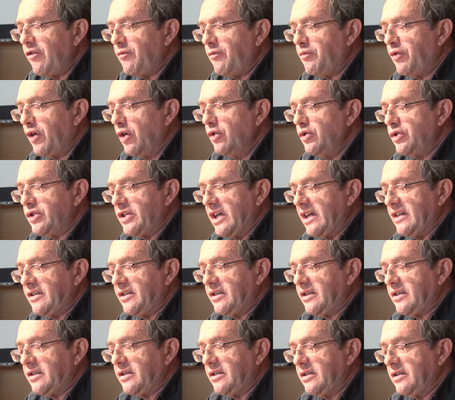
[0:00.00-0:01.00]
of
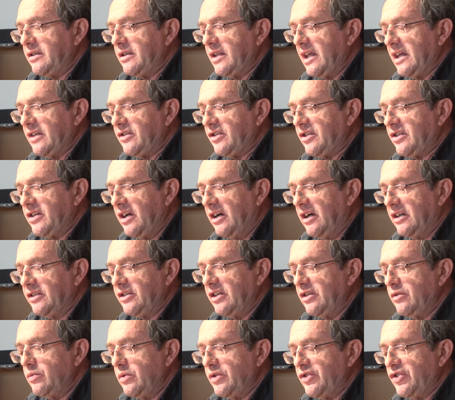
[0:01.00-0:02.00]
protests that
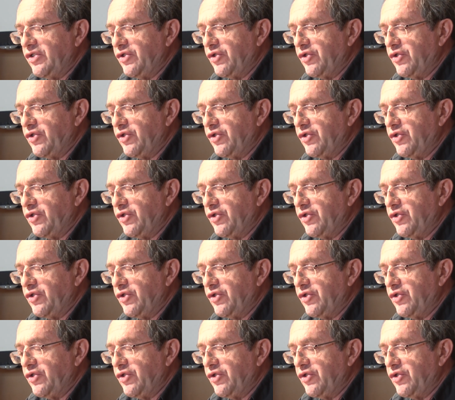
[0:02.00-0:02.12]
started with